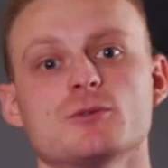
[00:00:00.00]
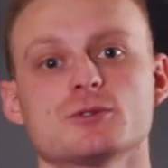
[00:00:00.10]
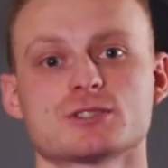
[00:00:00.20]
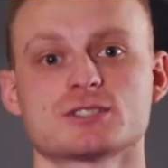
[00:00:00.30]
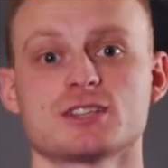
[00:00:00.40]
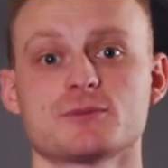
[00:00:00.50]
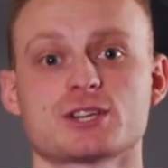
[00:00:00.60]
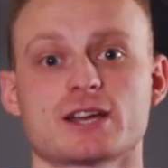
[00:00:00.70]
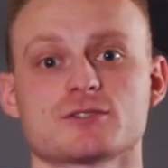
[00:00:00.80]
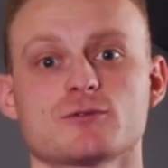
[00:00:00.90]
was the
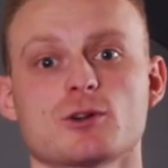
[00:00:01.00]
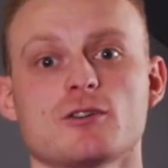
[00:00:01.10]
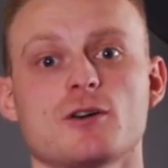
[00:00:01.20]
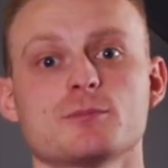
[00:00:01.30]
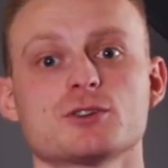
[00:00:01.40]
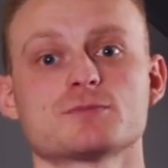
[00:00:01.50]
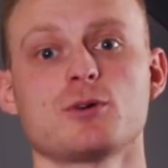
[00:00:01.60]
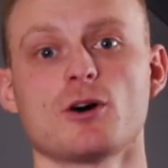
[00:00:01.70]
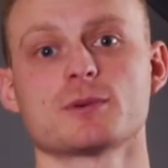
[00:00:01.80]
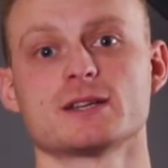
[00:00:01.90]
subject of one of our most
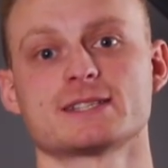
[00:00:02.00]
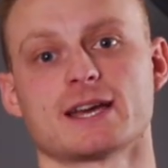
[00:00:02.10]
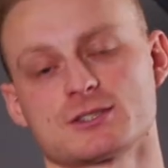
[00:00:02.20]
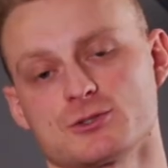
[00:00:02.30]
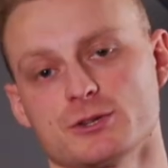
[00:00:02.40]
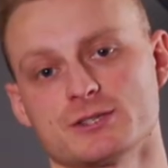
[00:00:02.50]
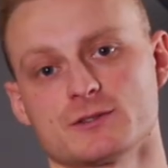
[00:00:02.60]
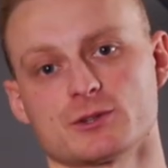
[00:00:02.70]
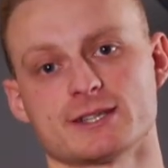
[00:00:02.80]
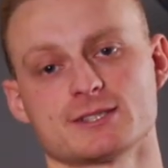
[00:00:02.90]
popular tech stories of
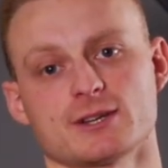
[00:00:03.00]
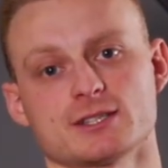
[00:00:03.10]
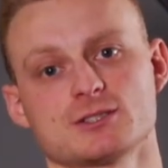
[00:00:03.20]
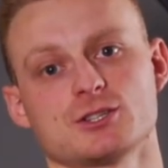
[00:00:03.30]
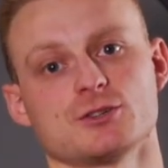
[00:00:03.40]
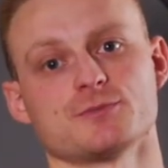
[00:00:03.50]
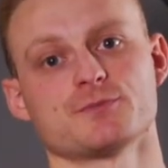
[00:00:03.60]
2022.